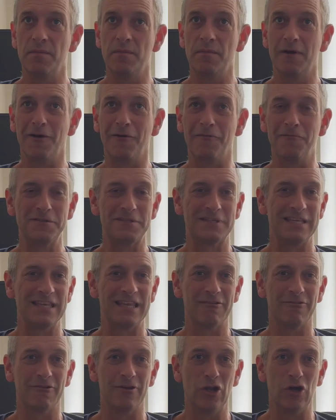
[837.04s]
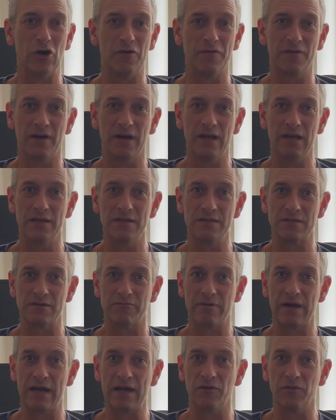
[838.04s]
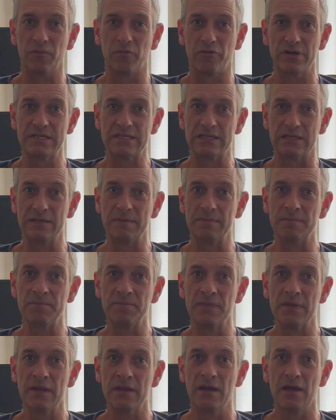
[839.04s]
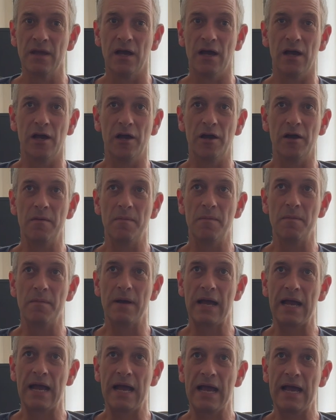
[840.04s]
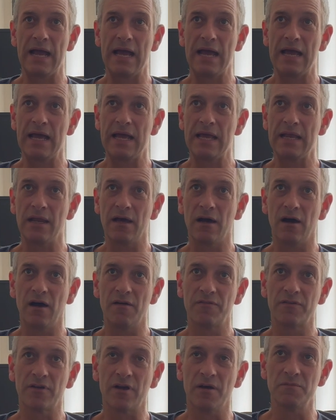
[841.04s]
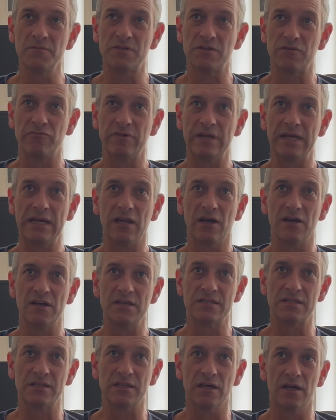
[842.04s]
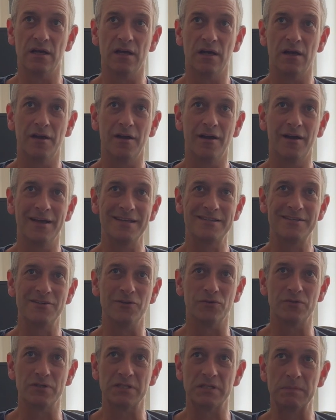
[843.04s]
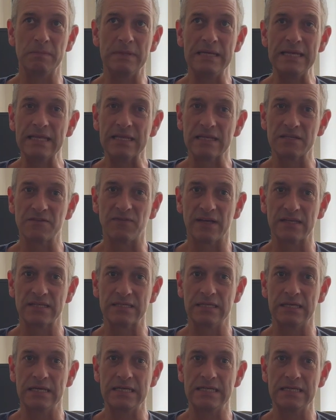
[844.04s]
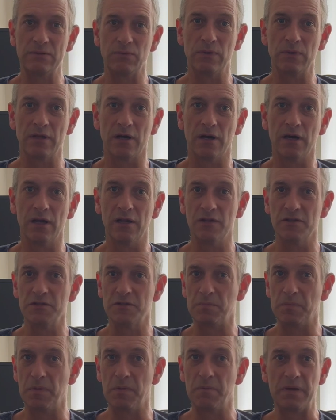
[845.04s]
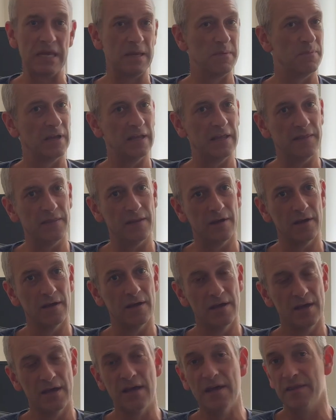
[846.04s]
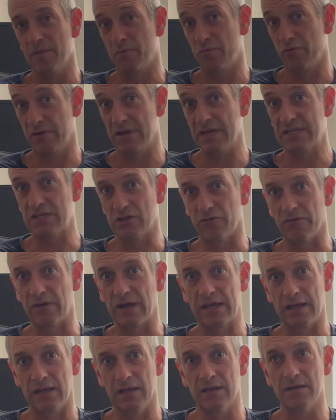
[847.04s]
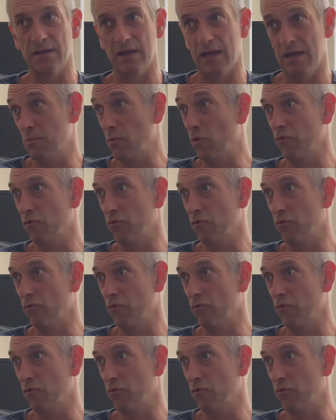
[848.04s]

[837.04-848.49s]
obviously there are a lot of islands around Britain, and I've come to realise that it's not just me that's fascinated islands, but people in the prehistoric and more